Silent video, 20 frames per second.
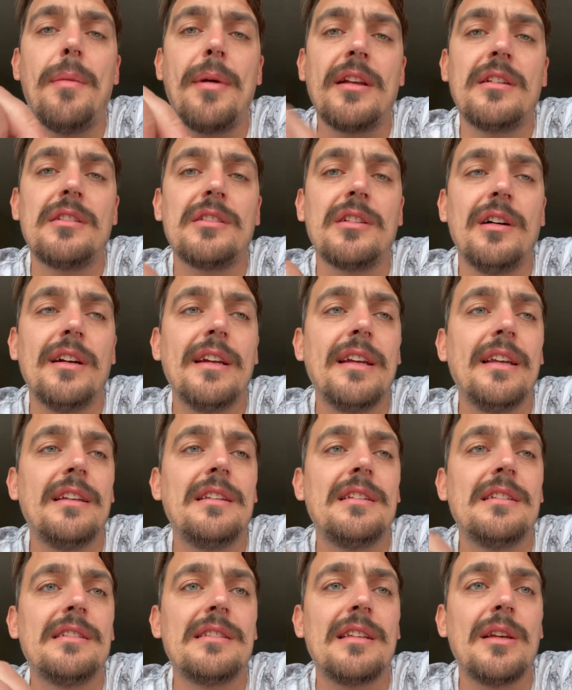excited
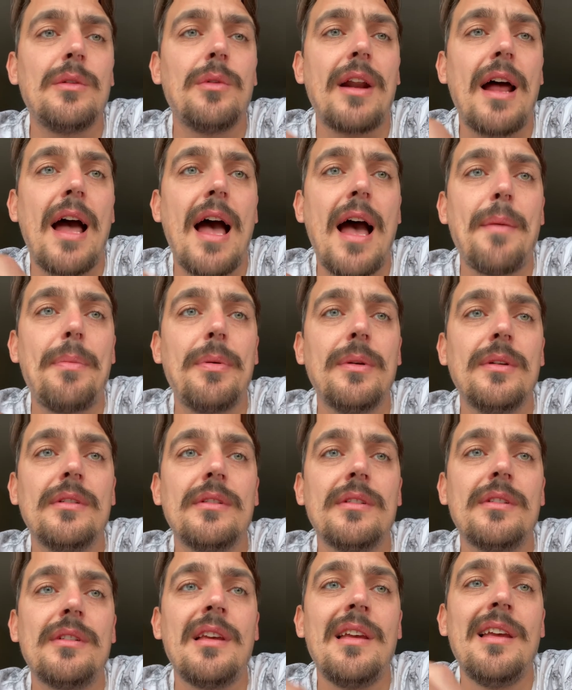to see what
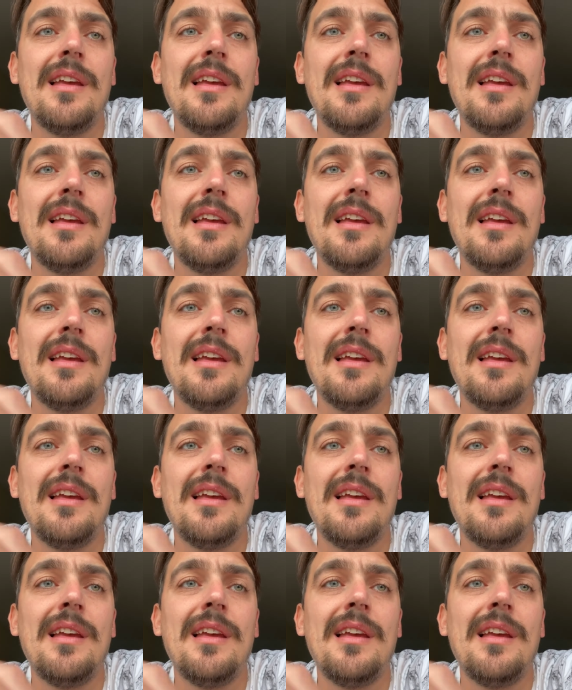happens.